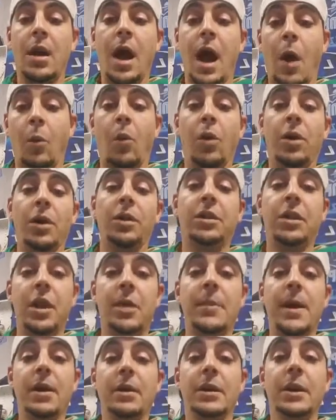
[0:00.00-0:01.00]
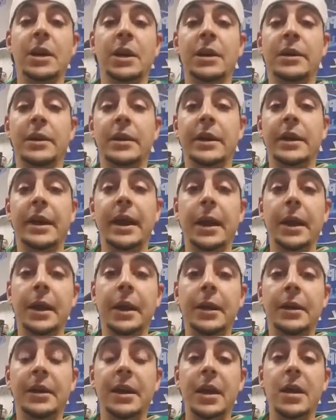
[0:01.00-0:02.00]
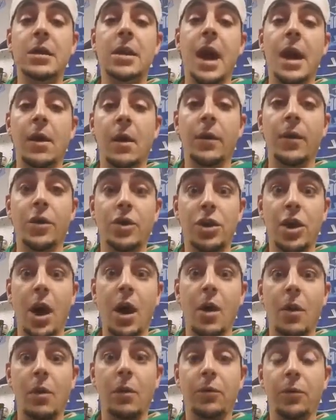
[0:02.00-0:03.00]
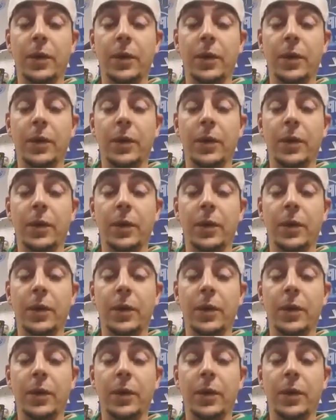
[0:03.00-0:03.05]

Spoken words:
I want to see about getting DJ on the show.